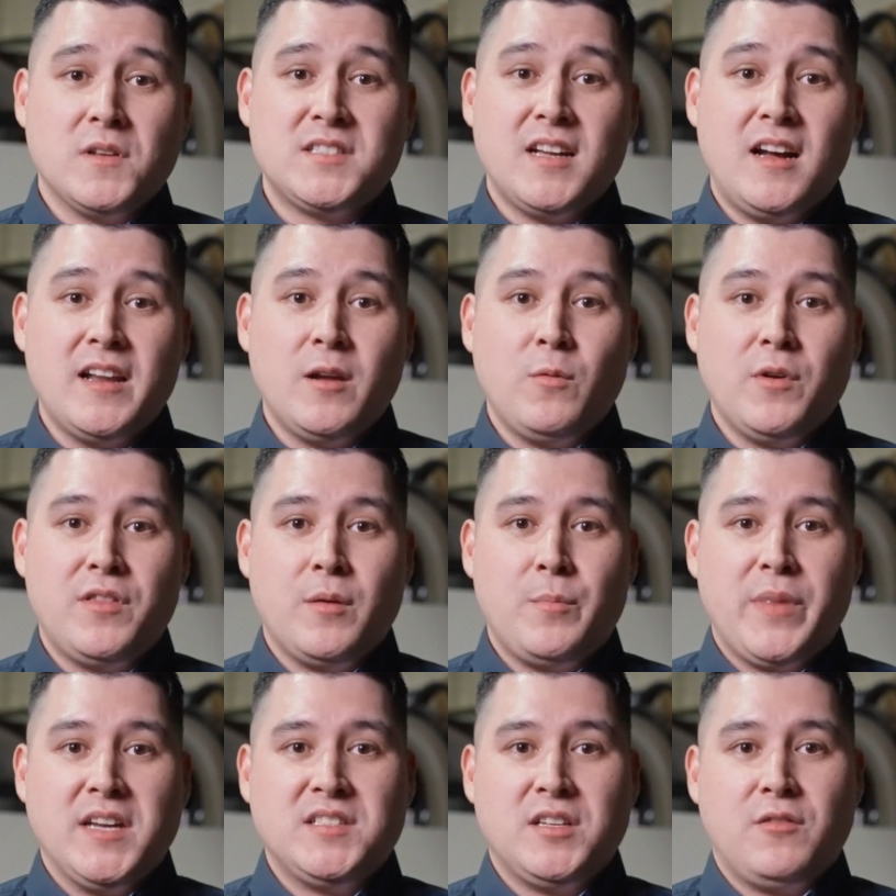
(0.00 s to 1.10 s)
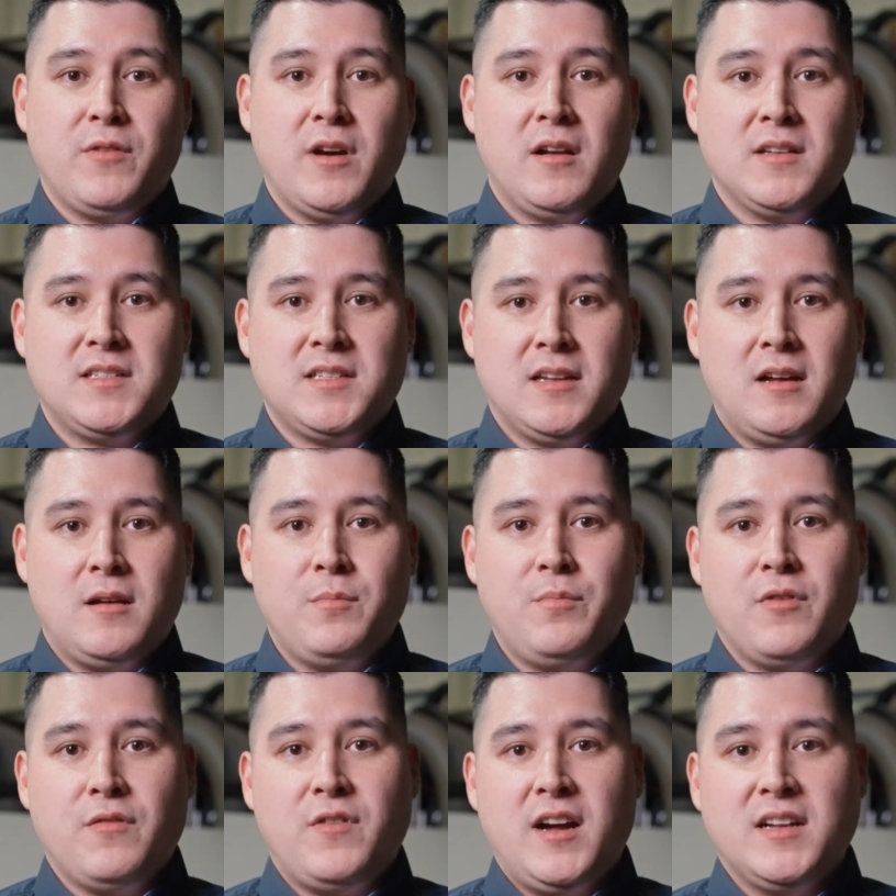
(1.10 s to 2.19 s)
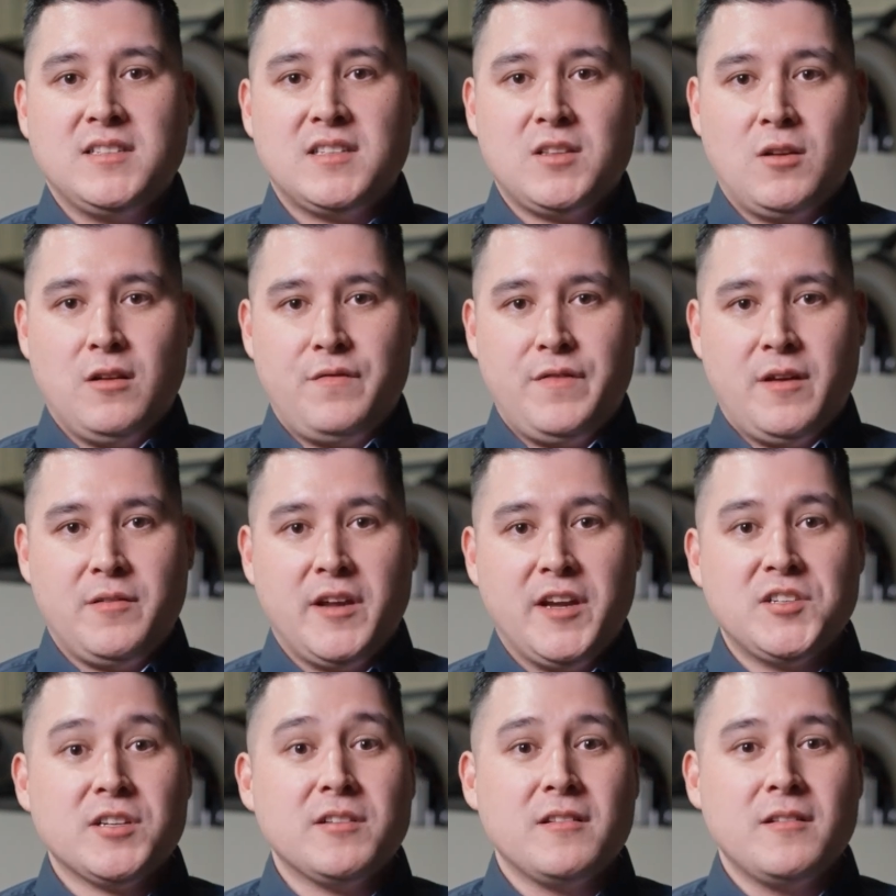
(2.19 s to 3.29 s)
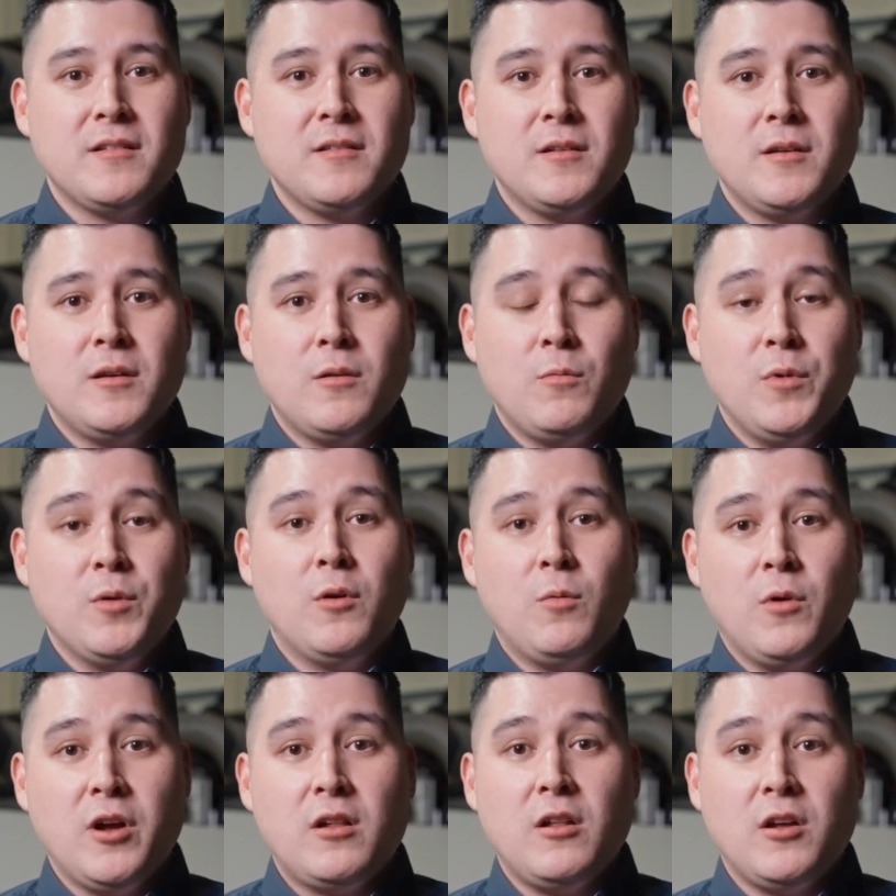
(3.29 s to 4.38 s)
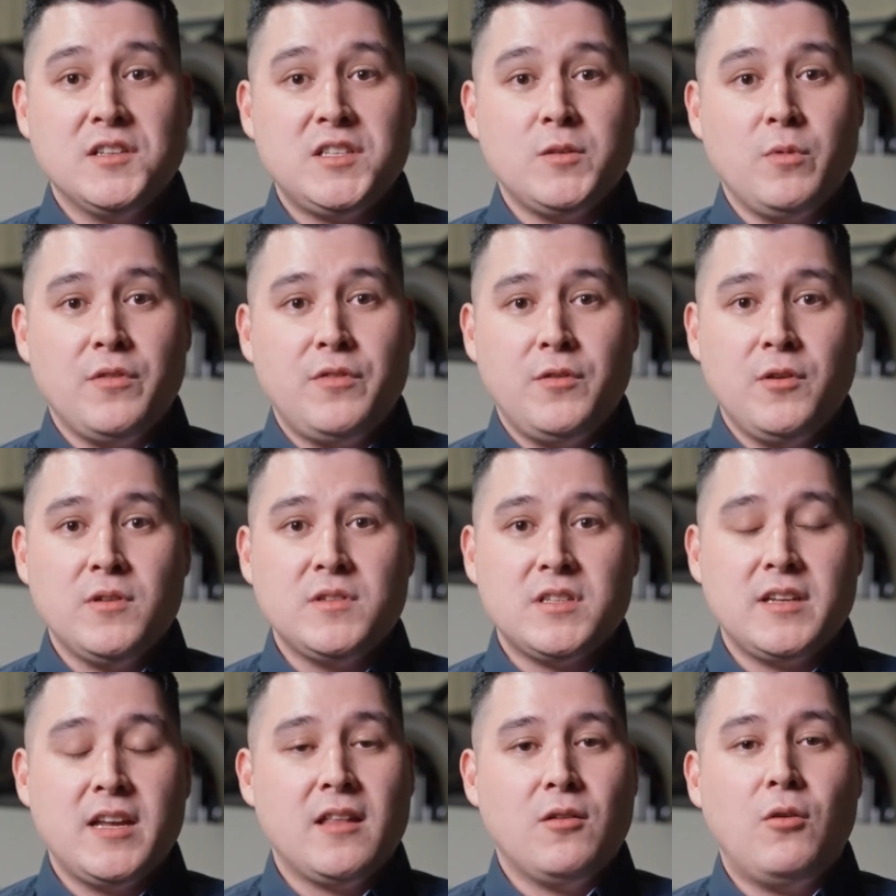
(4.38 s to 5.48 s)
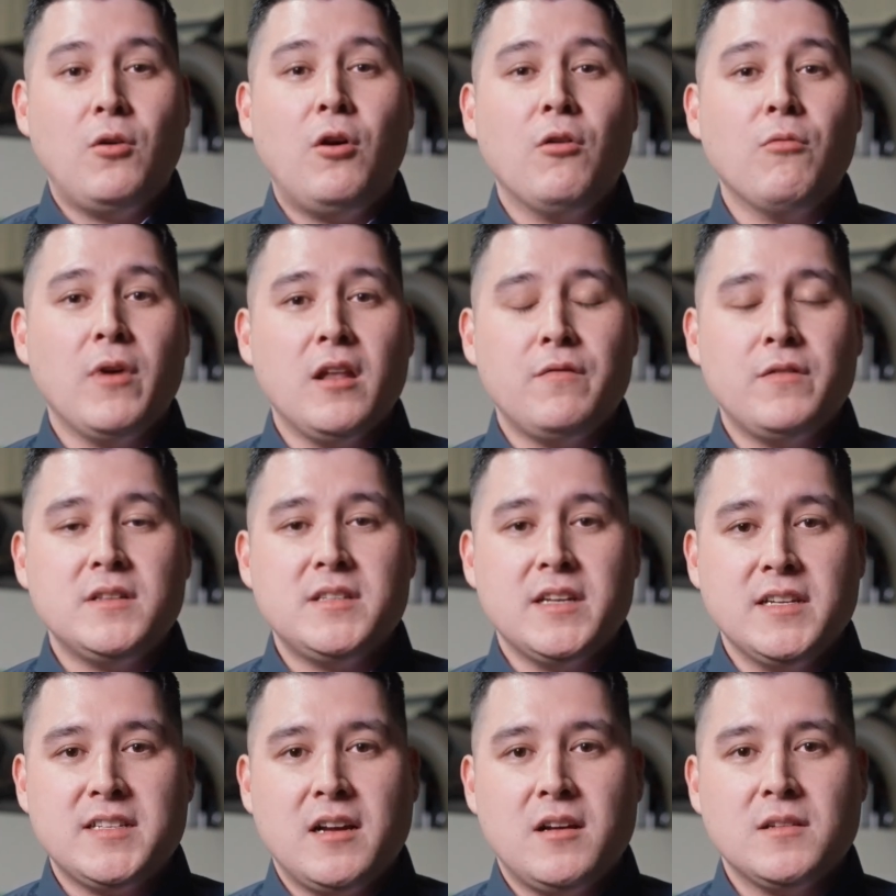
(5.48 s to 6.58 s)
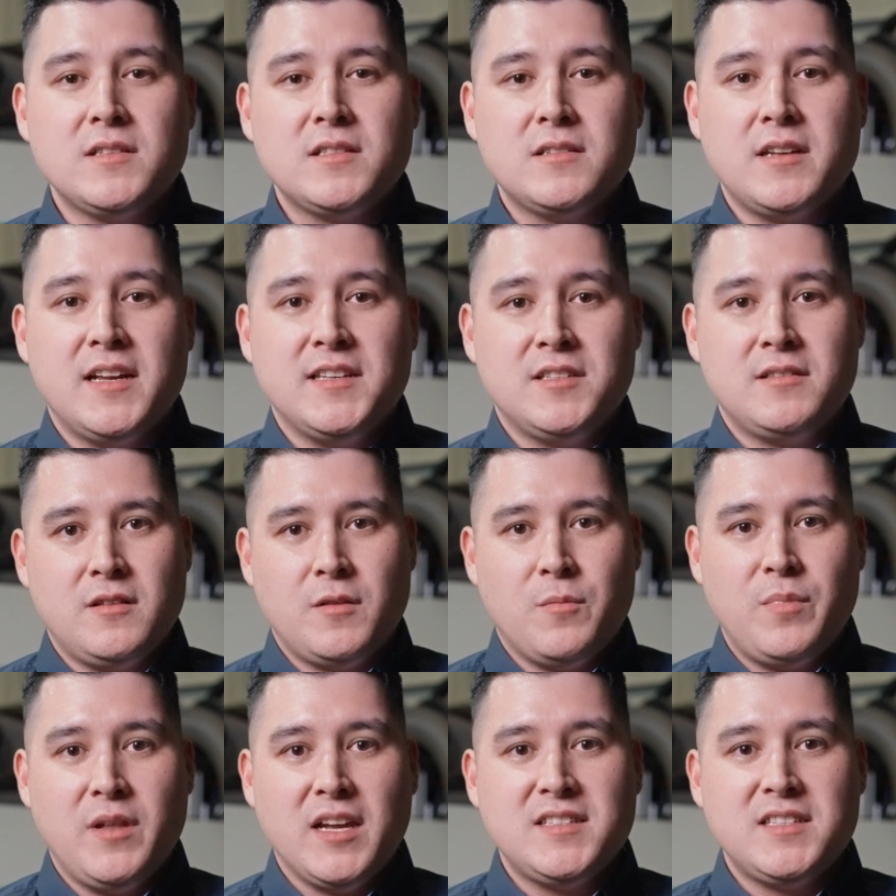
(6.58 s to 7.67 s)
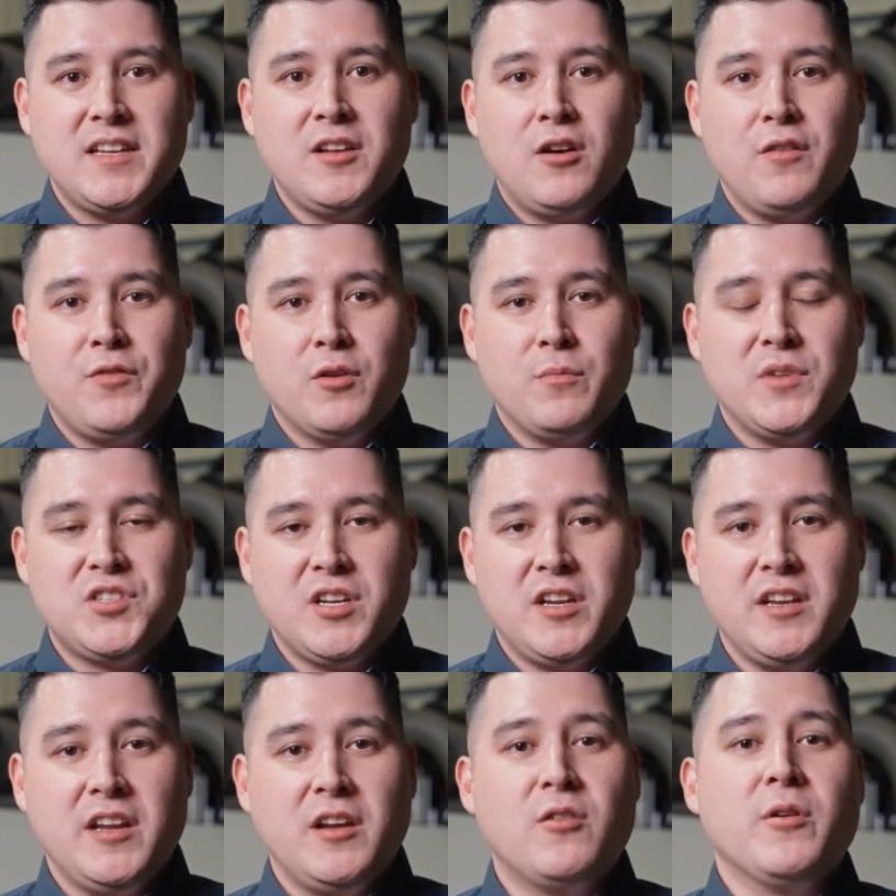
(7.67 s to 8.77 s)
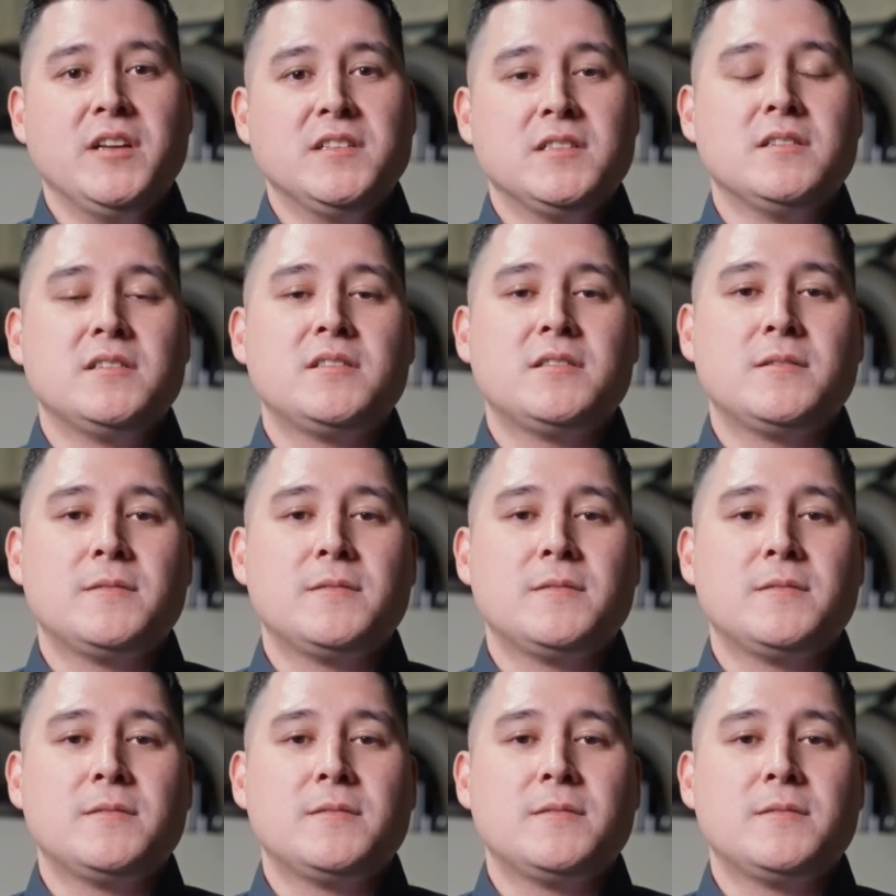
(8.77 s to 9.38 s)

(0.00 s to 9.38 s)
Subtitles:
starting with a basic router setup provides a solid foundation, we will work closely with you to gather all relevant details as the complexity of your machine increases,